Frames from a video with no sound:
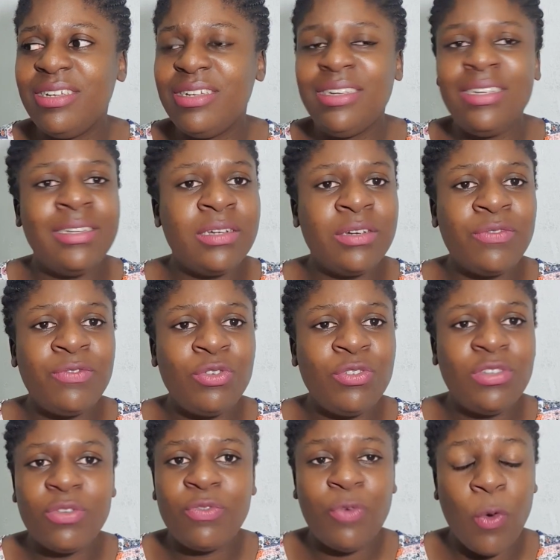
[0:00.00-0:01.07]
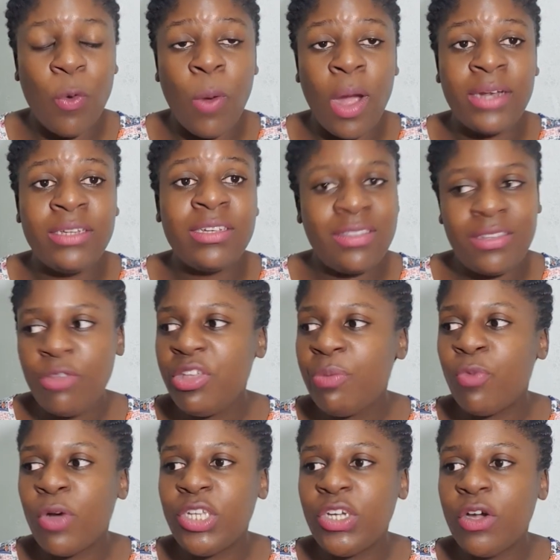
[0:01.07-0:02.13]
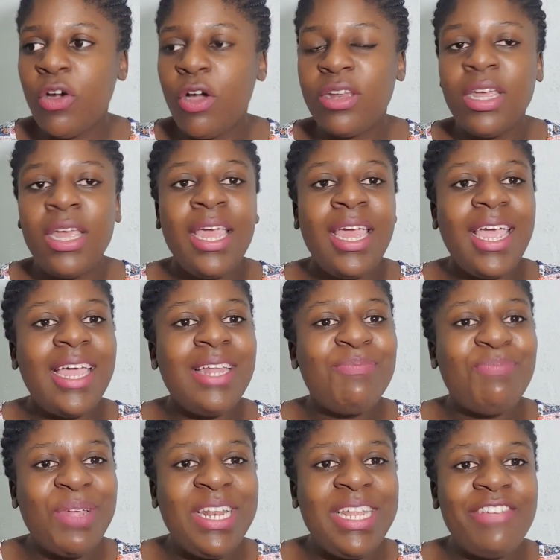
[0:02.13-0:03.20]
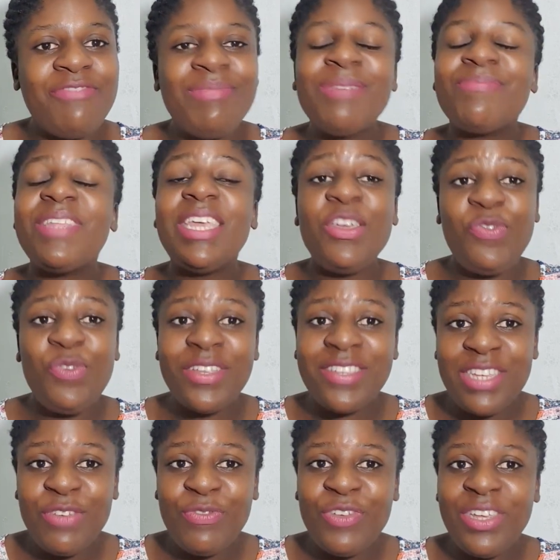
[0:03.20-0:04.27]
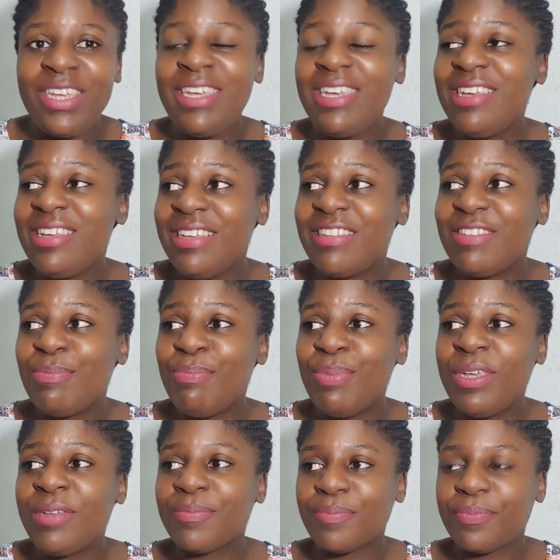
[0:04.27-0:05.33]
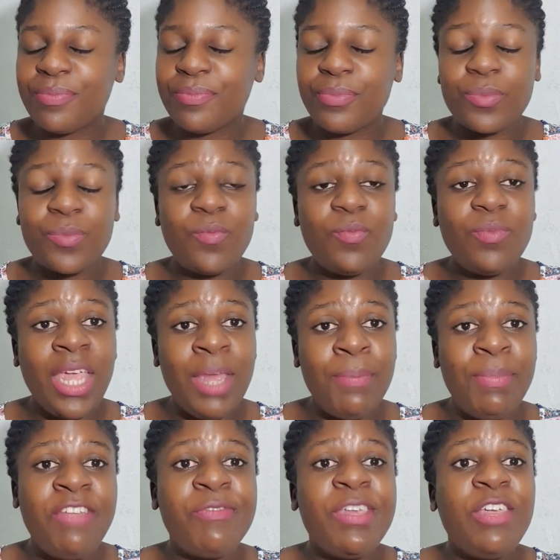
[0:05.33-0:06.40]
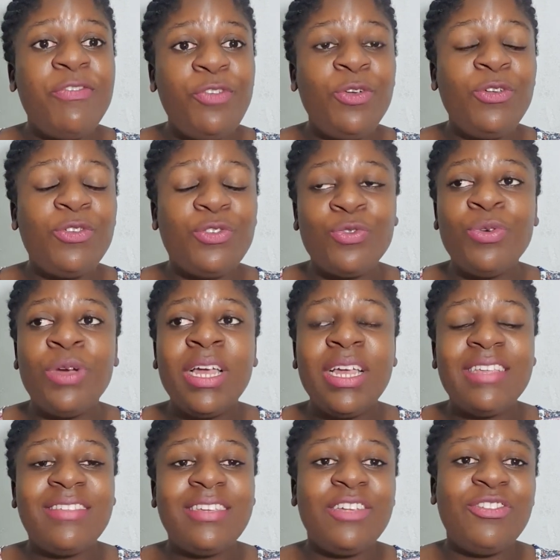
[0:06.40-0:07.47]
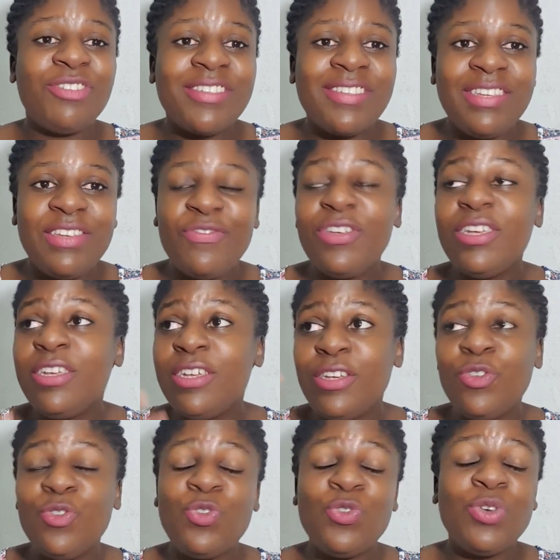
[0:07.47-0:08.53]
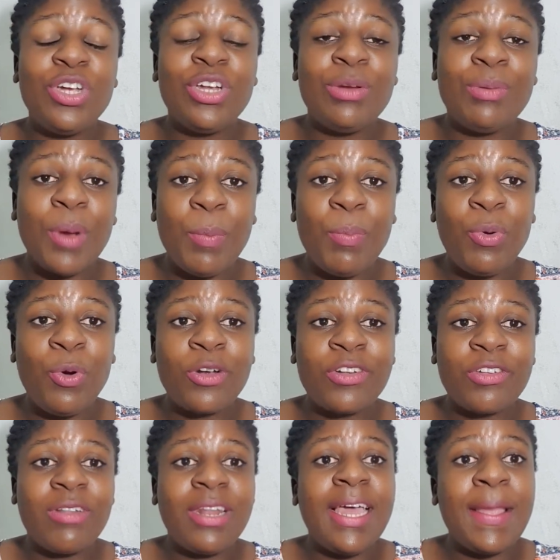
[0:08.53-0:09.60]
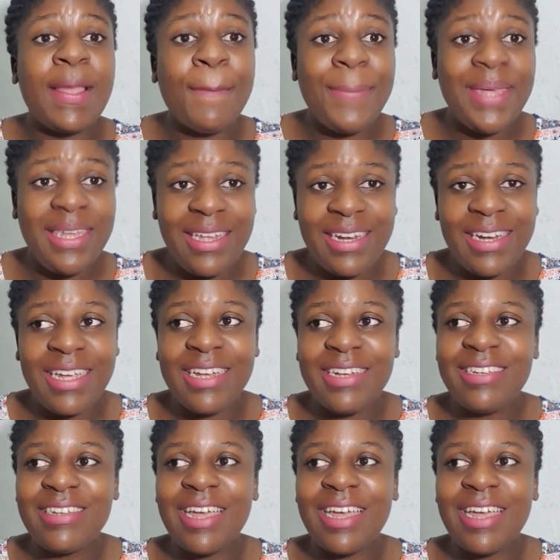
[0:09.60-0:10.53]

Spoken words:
interviews for what? Just tell them what you're on. And believe me, if your CV is being and believe me, if you do send your CV into a portal like PNet,